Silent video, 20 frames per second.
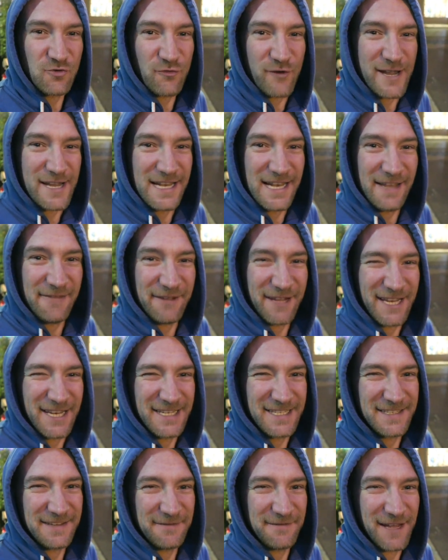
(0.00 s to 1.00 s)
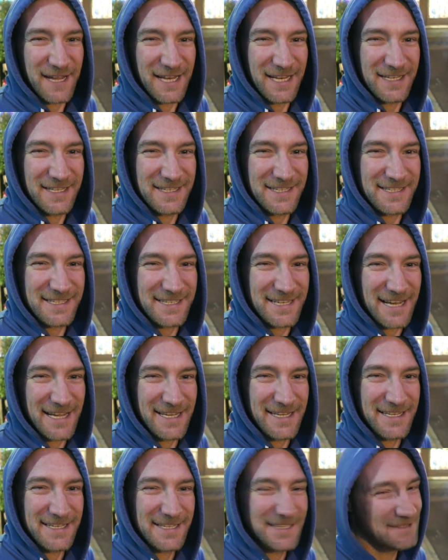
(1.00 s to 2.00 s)
Great living in a surveillance
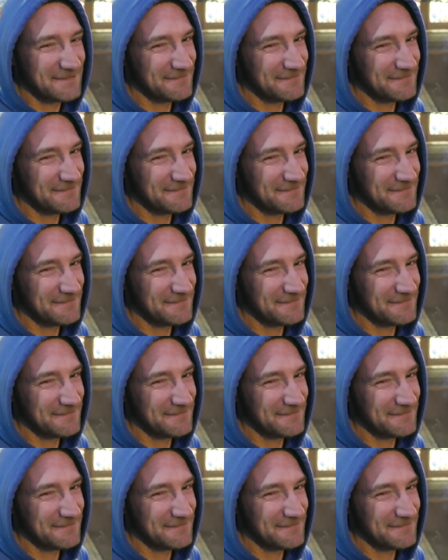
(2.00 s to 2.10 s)
state.